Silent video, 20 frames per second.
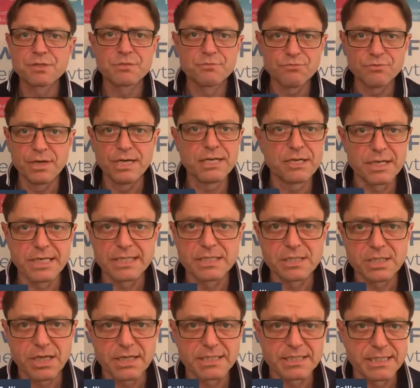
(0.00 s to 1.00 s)
really good
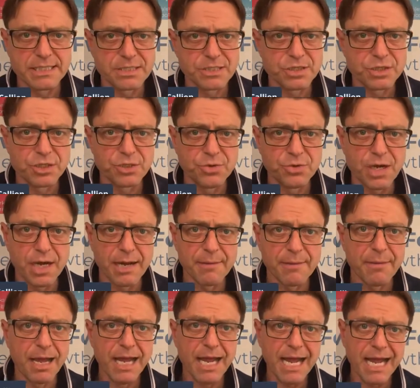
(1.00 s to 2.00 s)
insights into
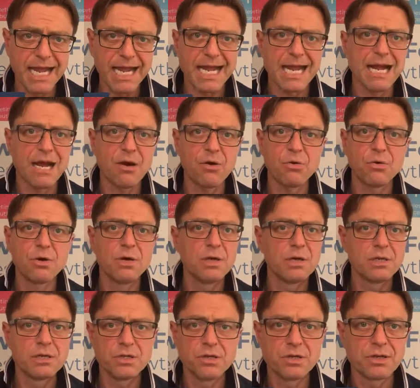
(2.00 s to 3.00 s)
how
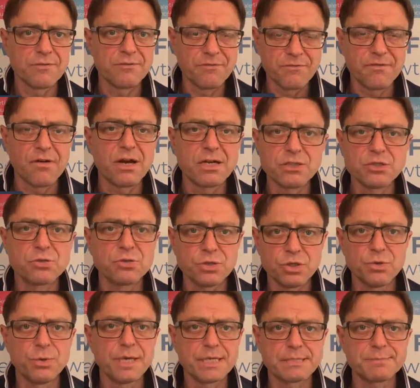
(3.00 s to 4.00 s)
you can find your
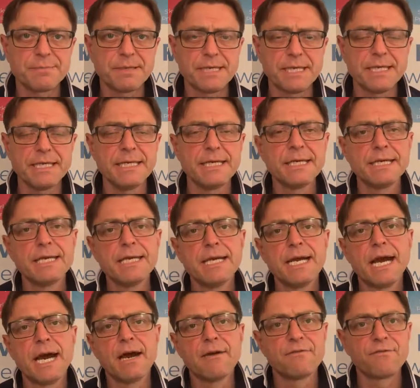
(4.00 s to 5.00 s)
USP
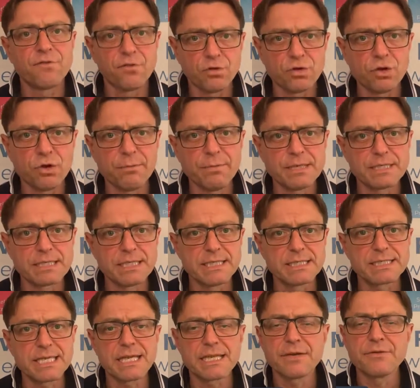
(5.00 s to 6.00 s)
for your
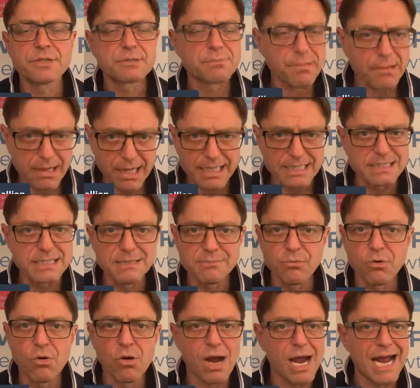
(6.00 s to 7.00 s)
business. And there is plenty
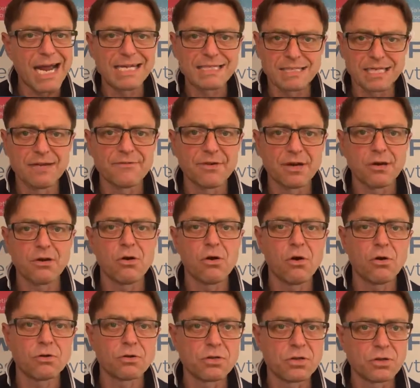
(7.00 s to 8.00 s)
more, as ever,
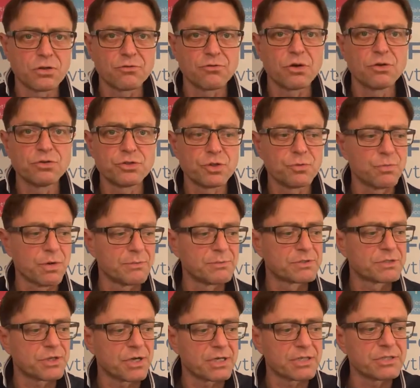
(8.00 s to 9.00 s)
on the Growtion
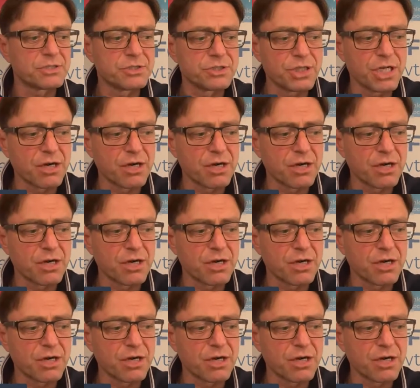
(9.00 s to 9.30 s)
website,